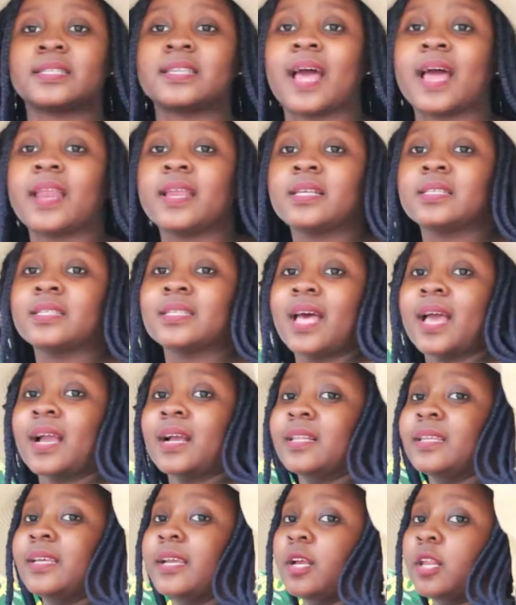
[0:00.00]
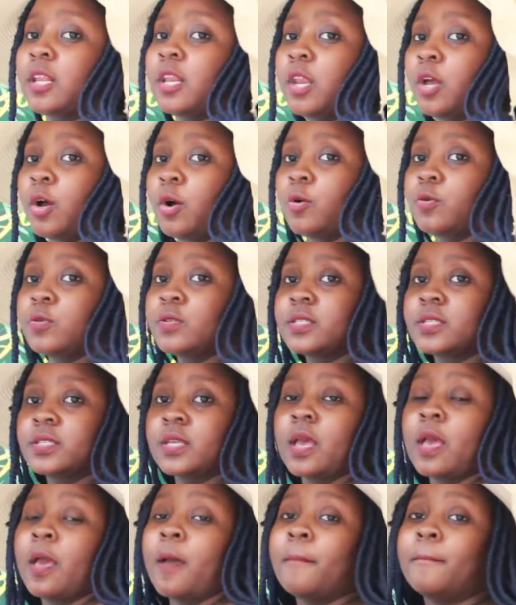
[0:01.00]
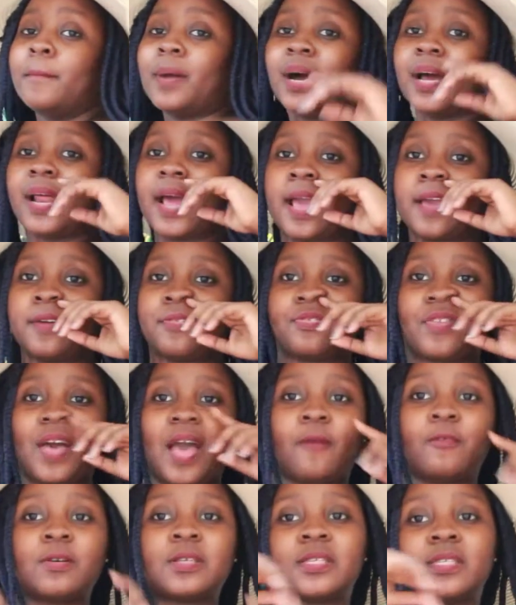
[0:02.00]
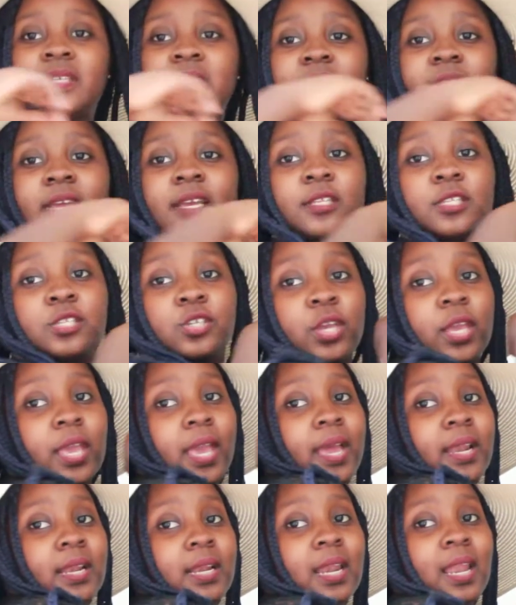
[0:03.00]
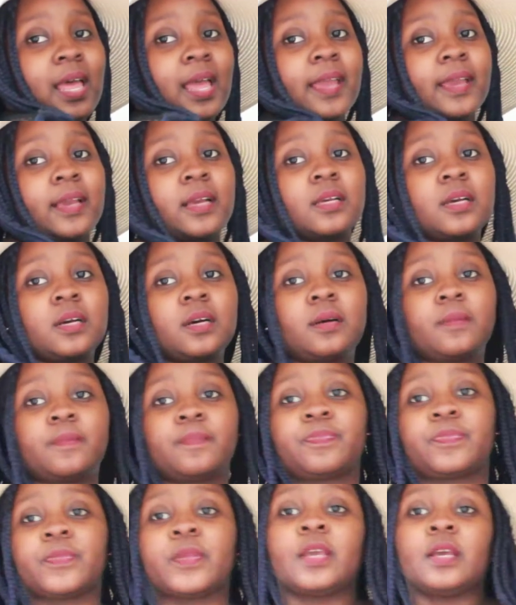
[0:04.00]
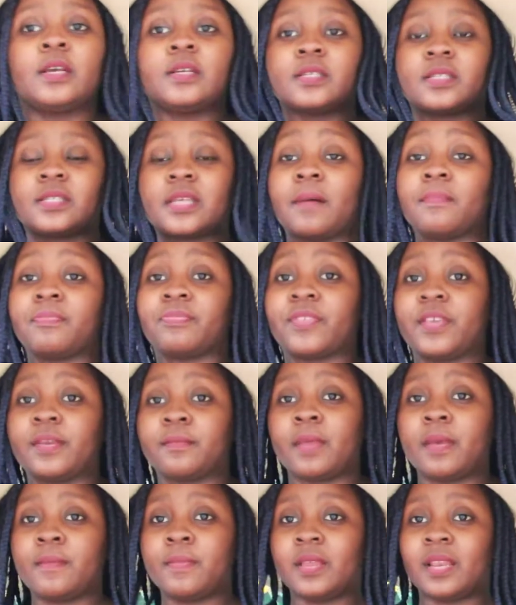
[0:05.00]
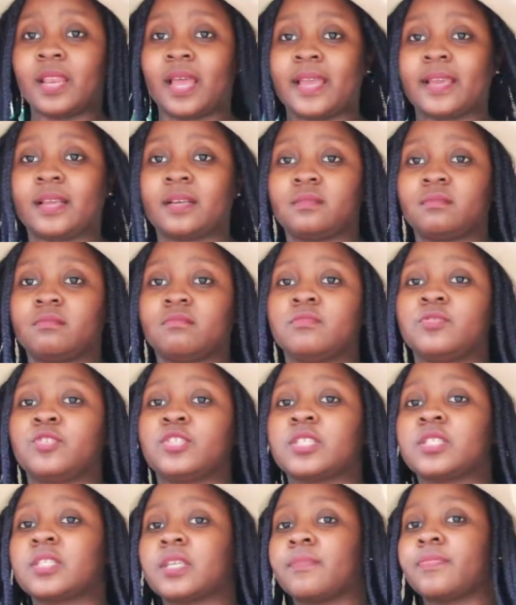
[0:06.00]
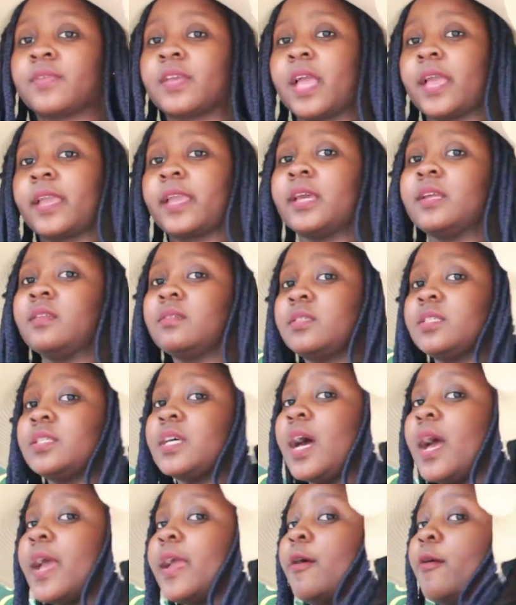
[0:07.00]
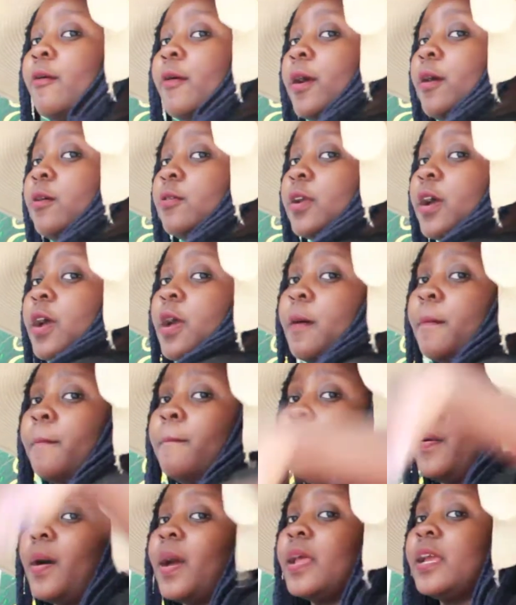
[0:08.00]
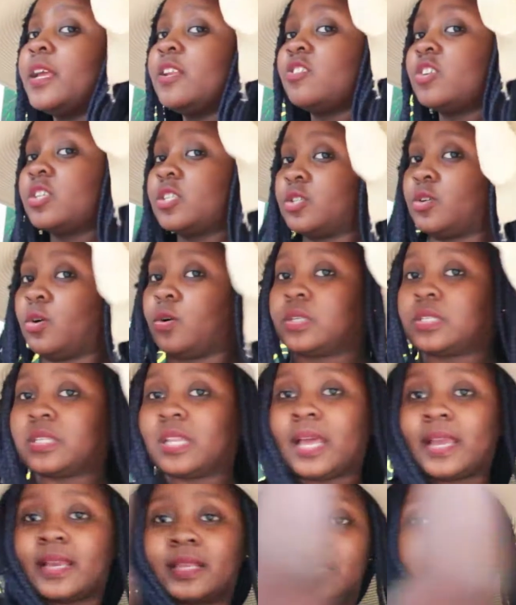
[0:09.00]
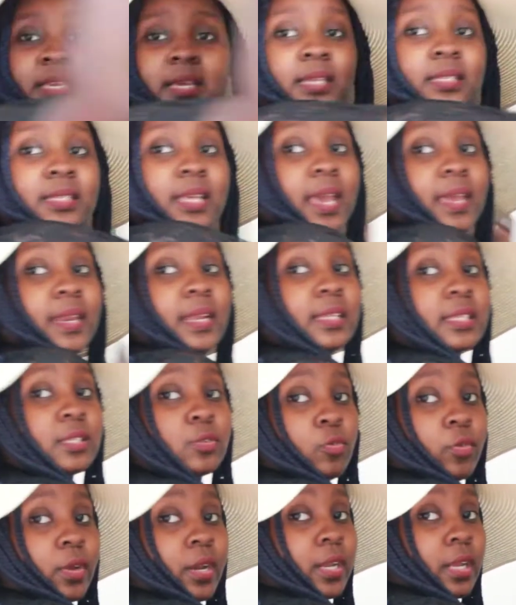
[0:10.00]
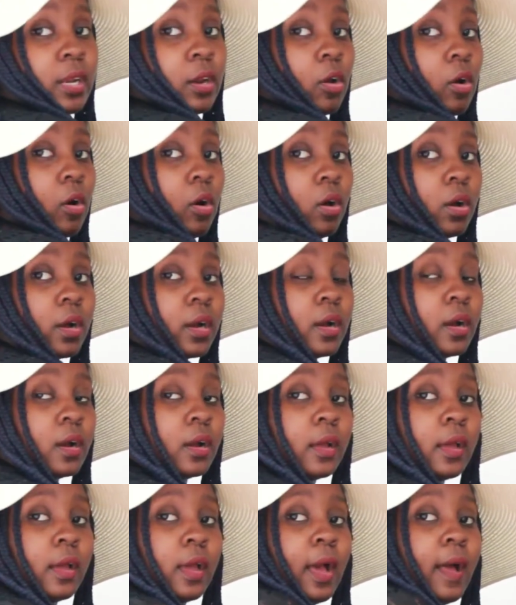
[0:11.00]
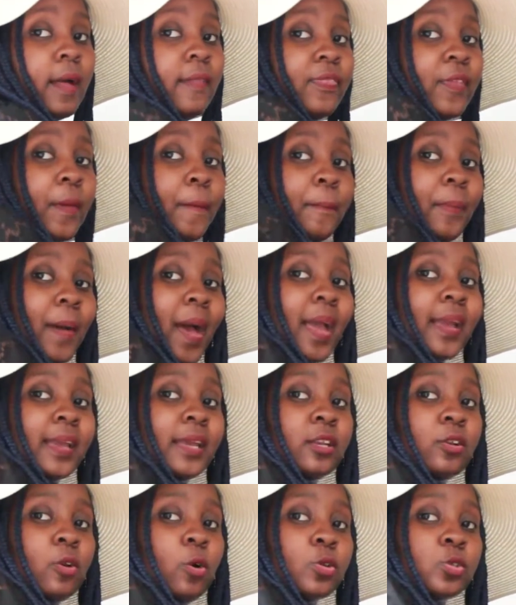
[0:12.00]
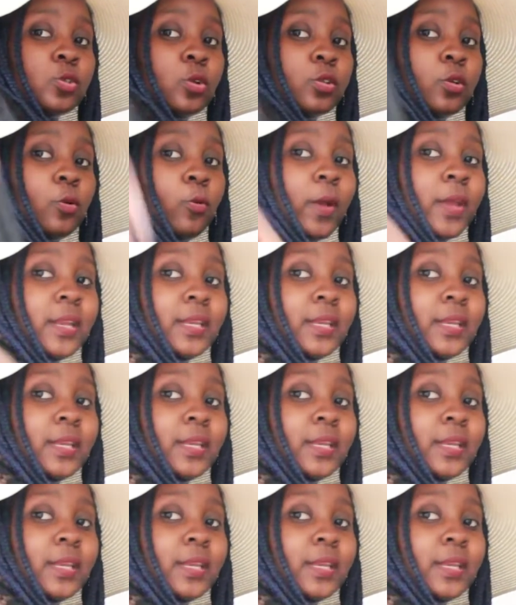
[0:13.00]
not exactly clothes, but I, I was thinking to get like um, something, maybe like just something I can tie around, but it just goes like this, and it's really long. At the back, it goes all the way